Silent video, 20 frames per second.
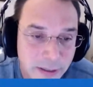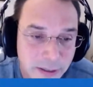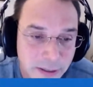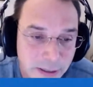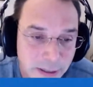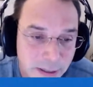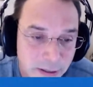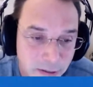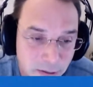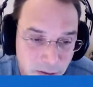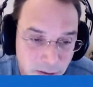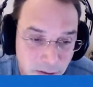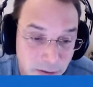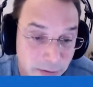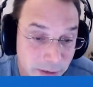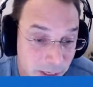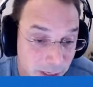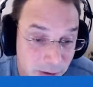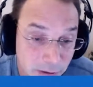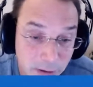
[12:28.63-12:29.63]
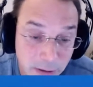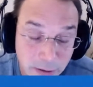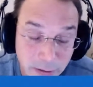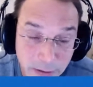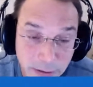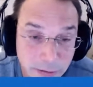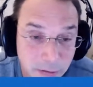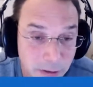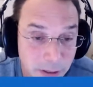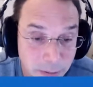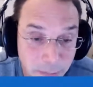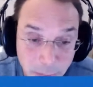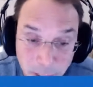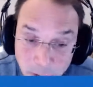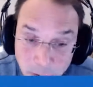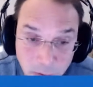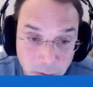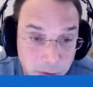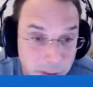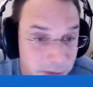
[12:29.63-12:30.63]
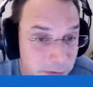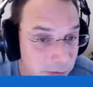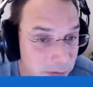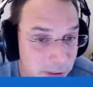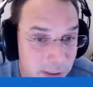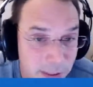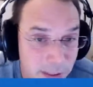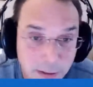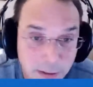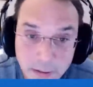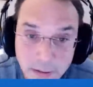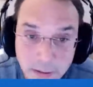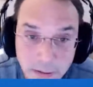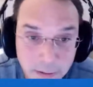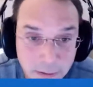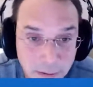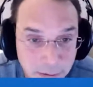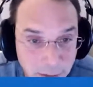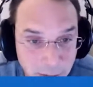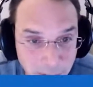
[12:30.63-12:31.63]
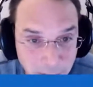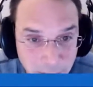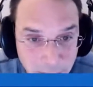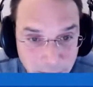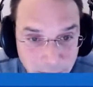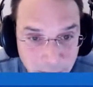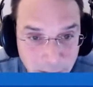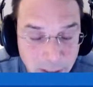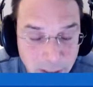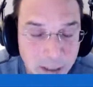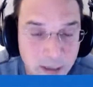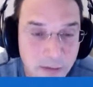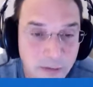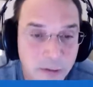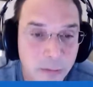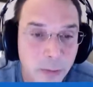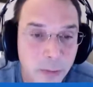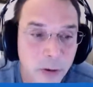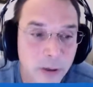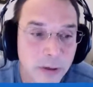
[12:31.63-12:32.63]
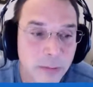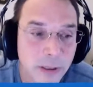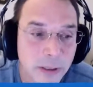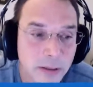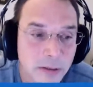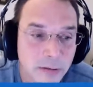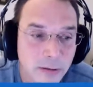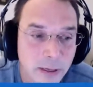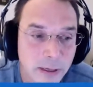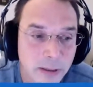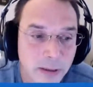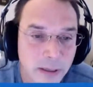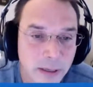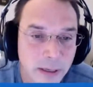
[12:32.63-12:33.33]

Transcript: sort of Carrier Ethernet, Metro Ethernet, kind of deployments, right? The